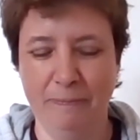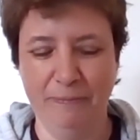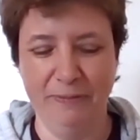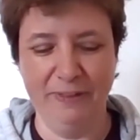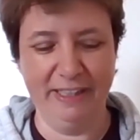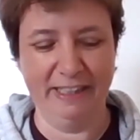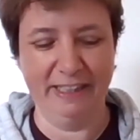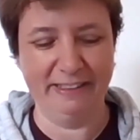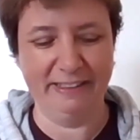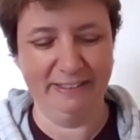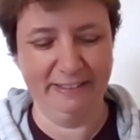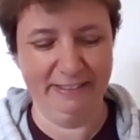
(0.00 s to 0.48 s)

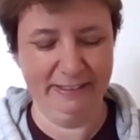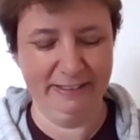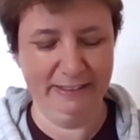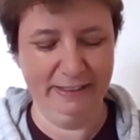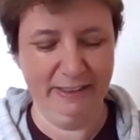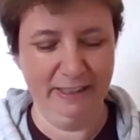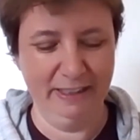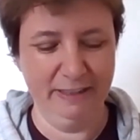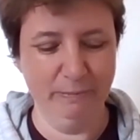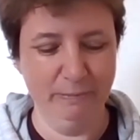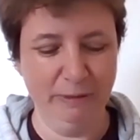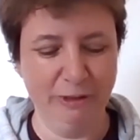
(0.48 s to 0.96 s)
Yes.
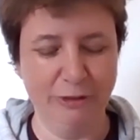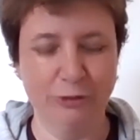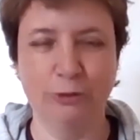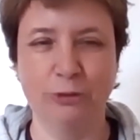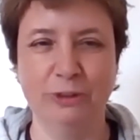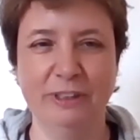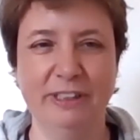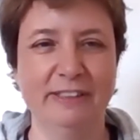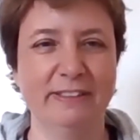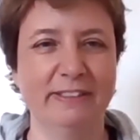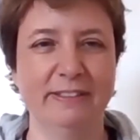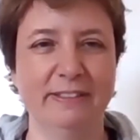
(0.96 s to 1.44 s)

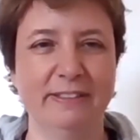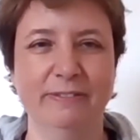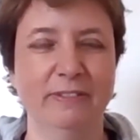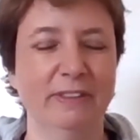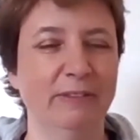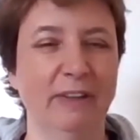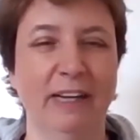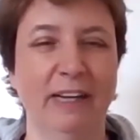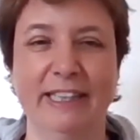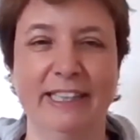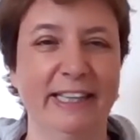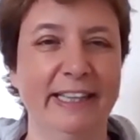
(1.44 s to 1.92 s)
Mysteries,
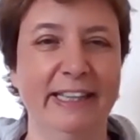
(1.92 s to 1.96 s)
I